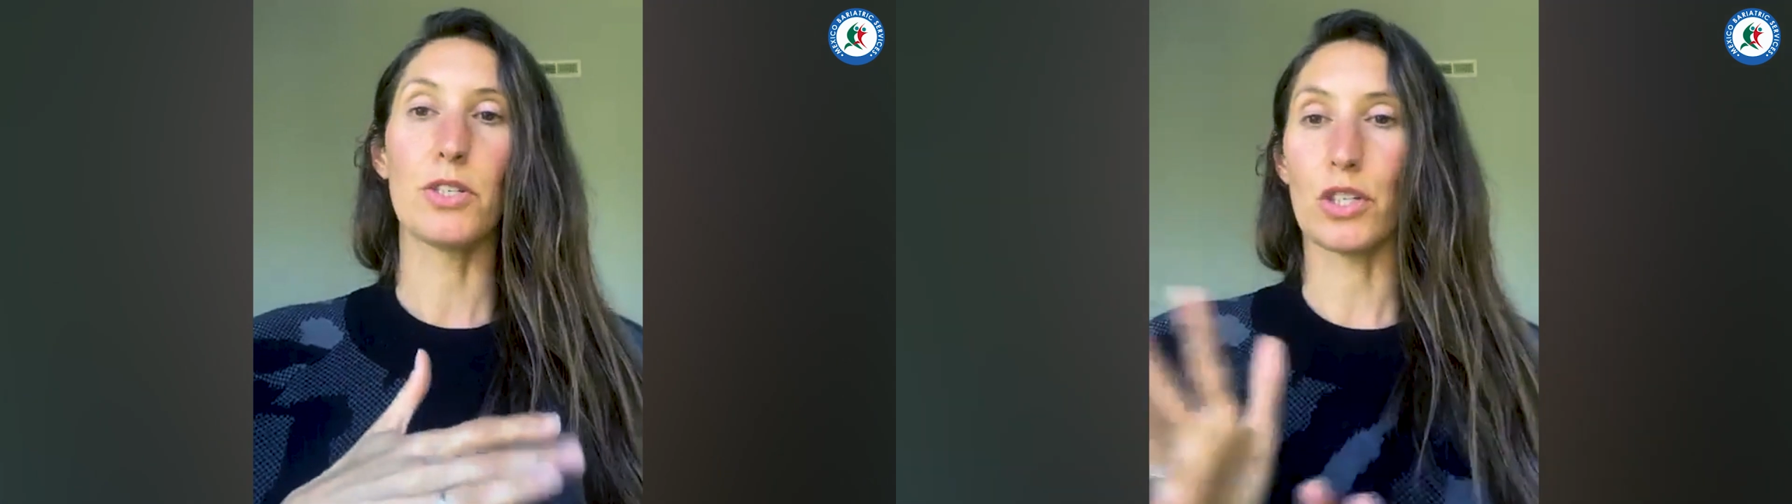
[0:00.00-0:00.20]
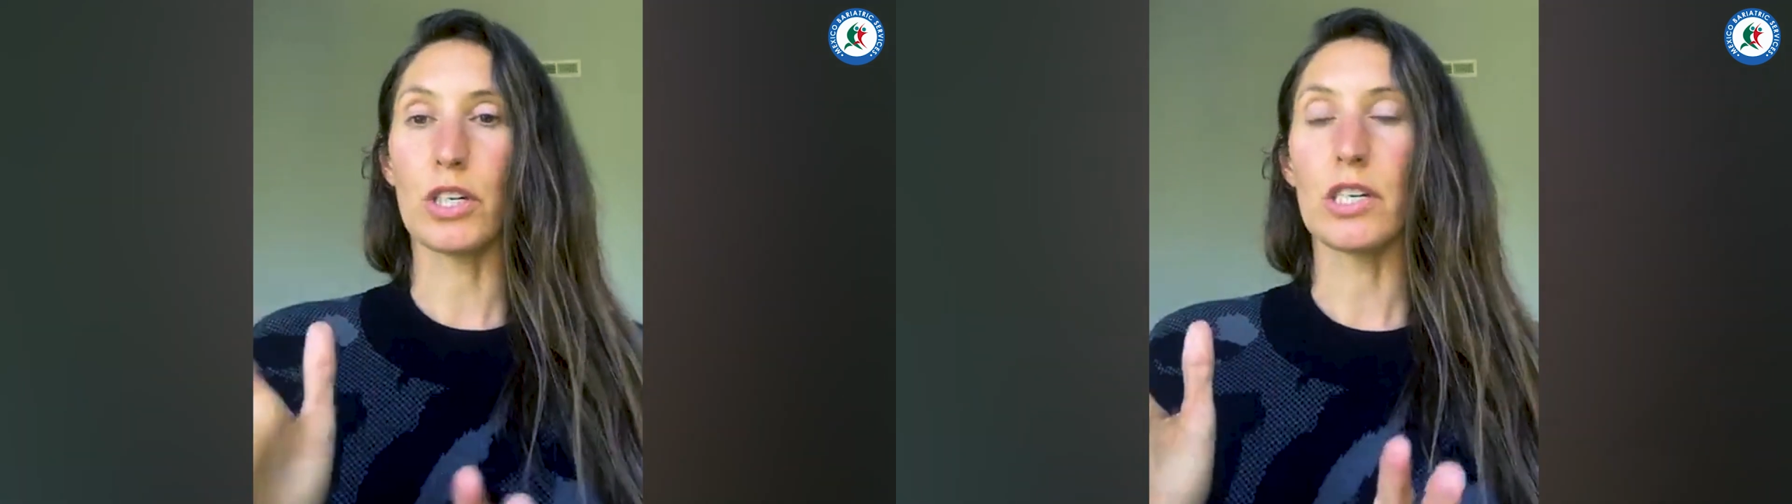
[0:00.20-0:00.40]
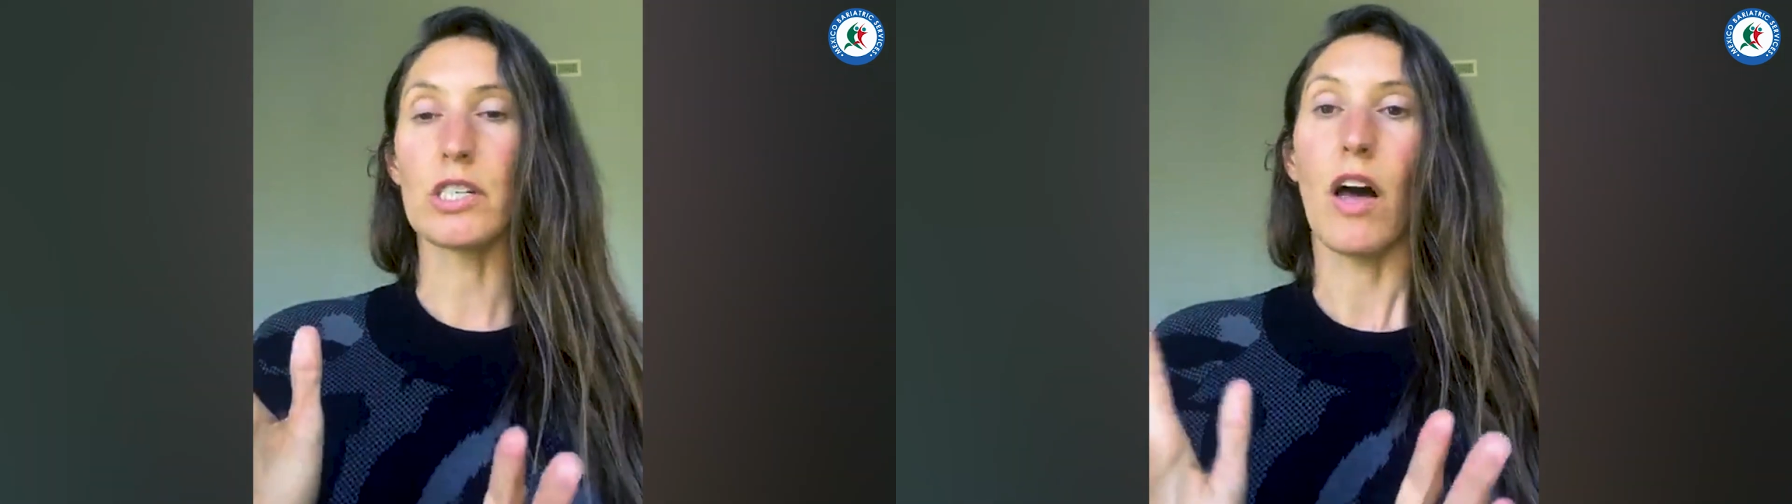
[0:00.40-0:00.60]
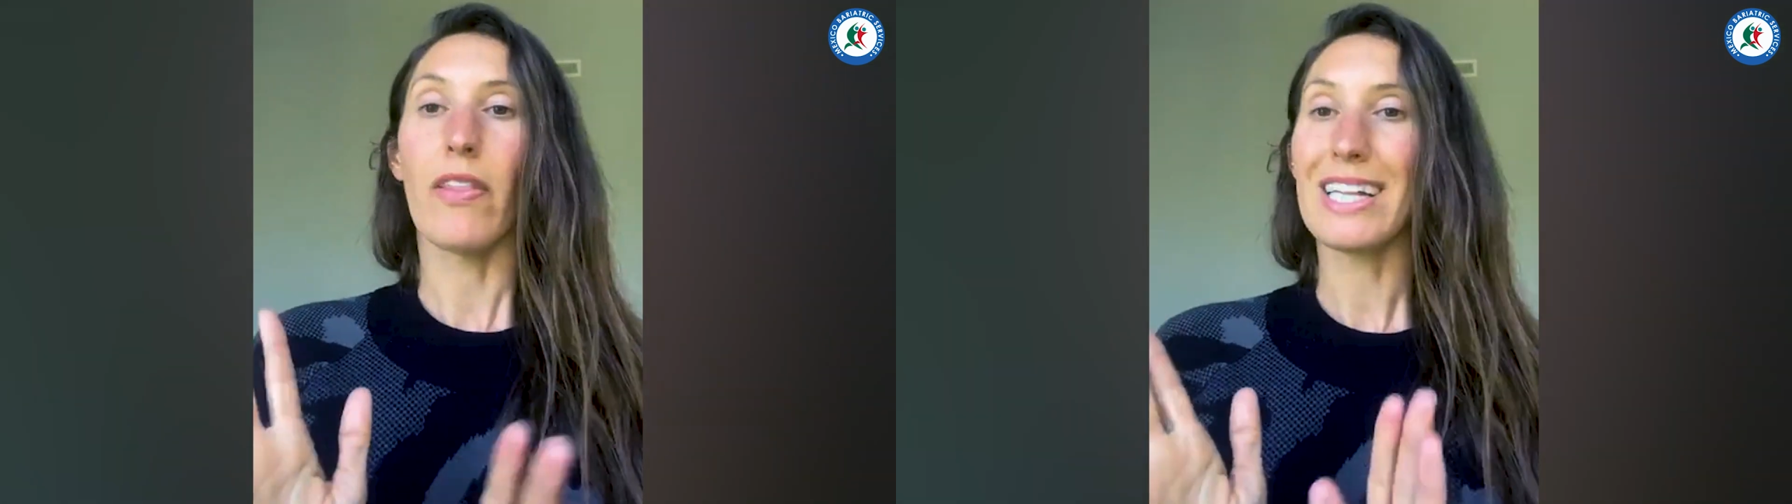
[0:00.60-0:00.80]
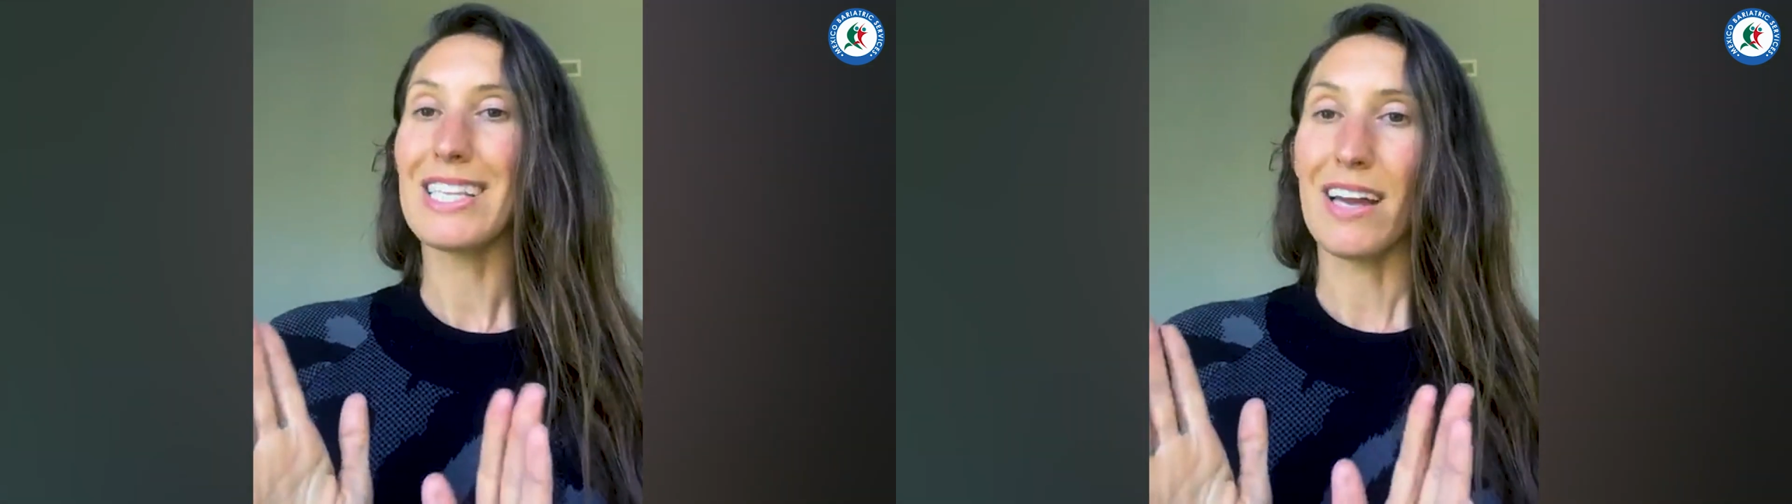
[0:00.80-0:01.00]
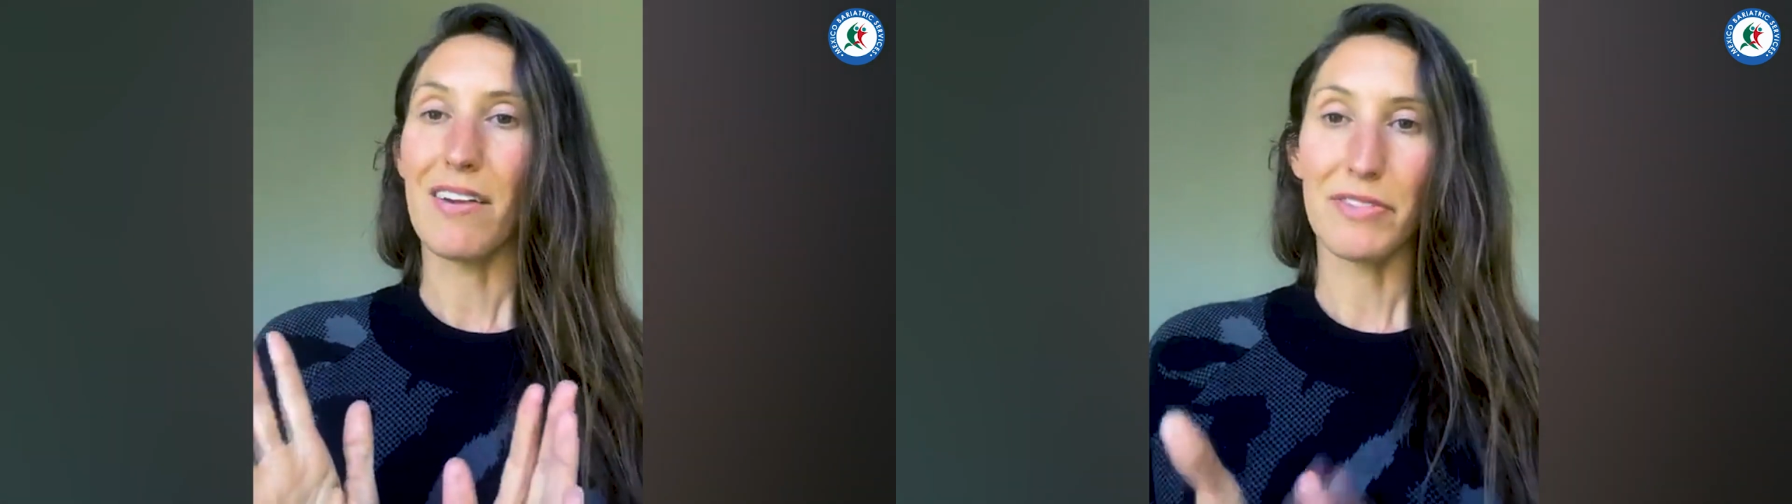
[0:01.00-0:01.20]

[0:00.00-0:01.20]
sugars, all that stuff,